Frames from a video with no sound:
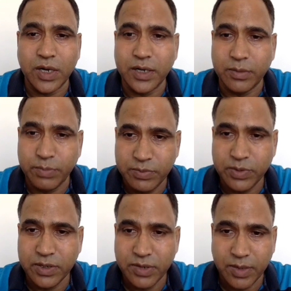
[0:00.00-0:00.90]
kind of
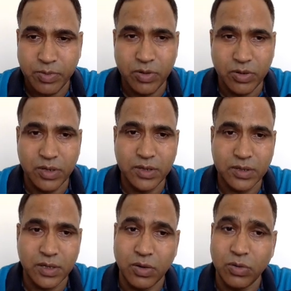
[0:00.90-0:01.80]
people you have got,
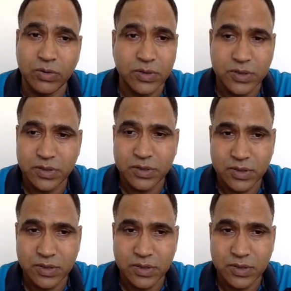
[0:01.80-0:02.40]
and all this